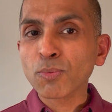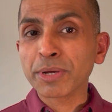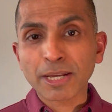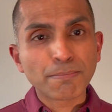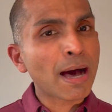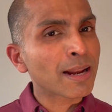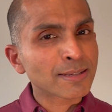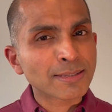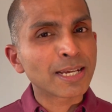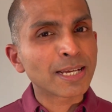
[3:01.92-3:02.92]
we can
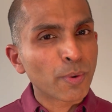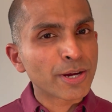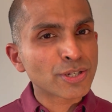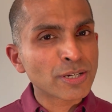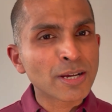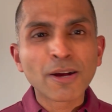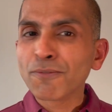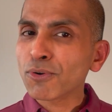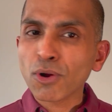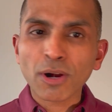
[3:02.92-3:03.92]
balance the equation
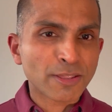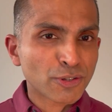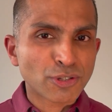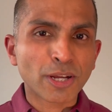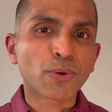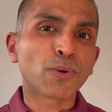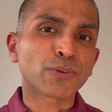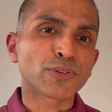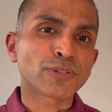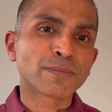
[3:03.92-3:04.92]
for all other
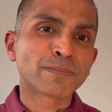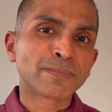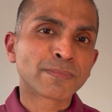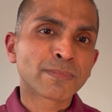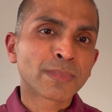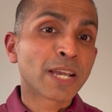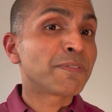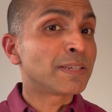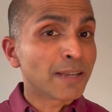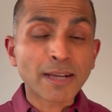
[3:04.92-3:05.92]
stakeholders. If
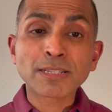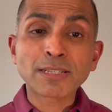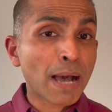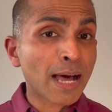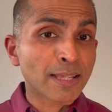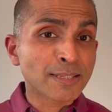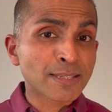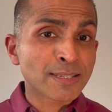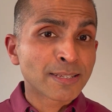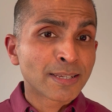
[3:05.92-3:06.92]
it doesn't
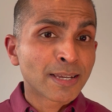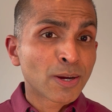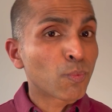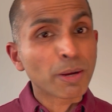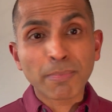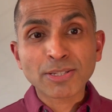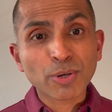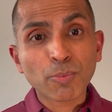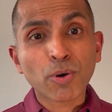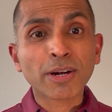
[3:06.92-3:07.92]
balance, we must
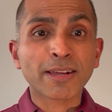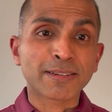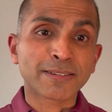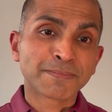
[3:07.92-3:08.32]
rework it.